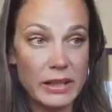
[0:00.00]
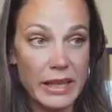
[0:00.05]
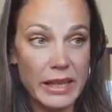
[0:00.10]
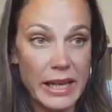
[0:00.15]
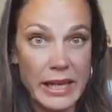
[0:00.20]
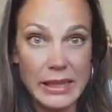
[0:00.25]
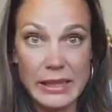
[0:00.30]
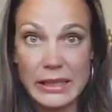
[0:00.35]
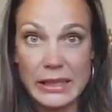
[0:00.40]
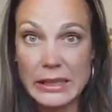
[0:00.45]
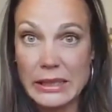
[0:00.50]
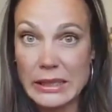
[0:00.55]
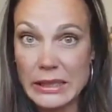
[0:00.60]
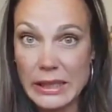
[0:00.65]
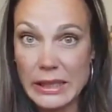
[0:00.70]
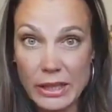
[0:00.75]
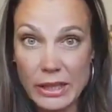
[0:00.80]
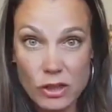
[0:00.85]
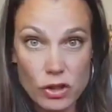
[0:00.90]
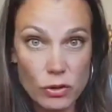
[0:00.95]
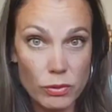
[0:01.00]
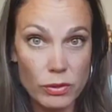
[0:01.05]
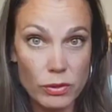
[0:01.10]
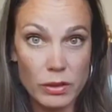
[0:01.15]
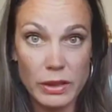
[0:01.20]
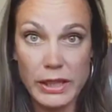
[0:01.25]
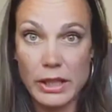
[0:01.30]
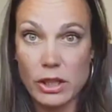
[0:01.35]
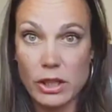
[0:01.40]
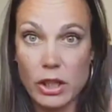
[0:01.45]
can
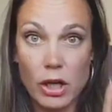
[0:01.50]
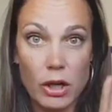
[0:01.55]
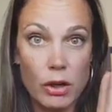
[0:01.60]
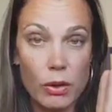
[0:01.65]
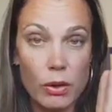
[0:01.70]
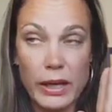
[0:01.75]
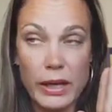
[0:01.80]
literally go